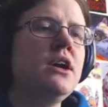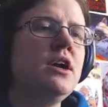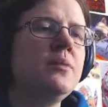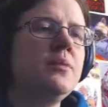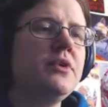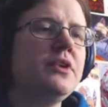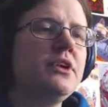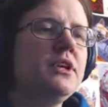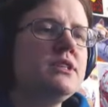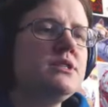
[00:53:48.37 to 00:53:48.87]

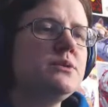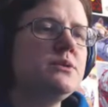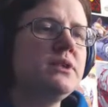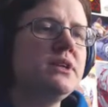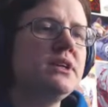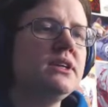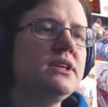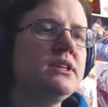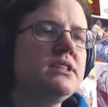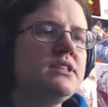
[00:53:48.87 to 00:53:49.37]
but unless we
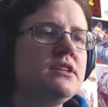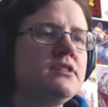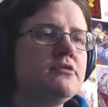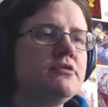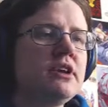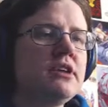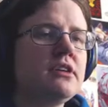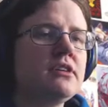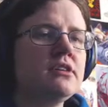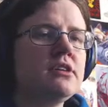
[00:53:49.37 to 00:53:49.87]
can
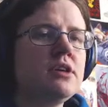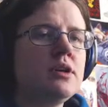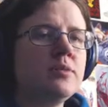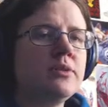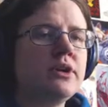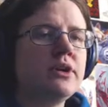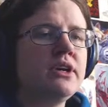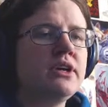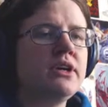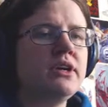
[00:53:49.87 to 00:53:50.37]
identify the
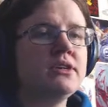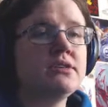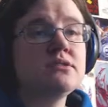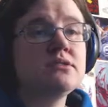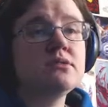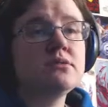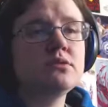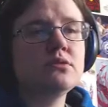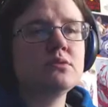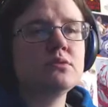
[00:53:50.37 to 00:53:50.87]
culprit, and
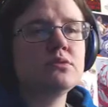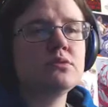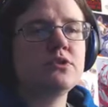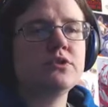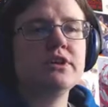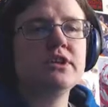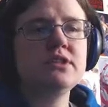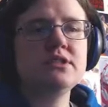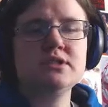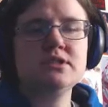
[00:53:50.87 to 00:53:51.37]
soon more
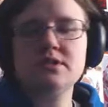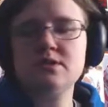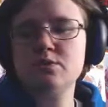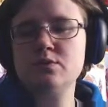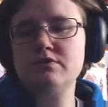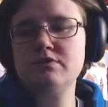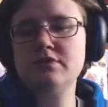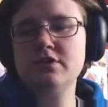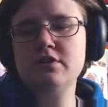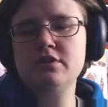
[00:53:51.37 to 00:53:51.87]
innocents will
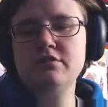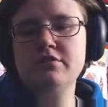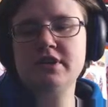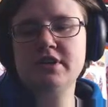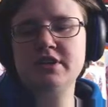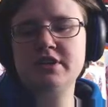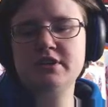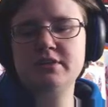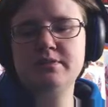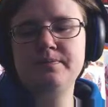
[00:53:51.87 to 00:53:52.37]
fall
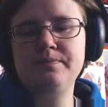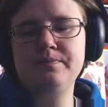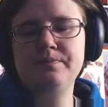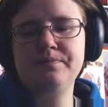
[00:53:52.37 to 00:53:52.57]
victim.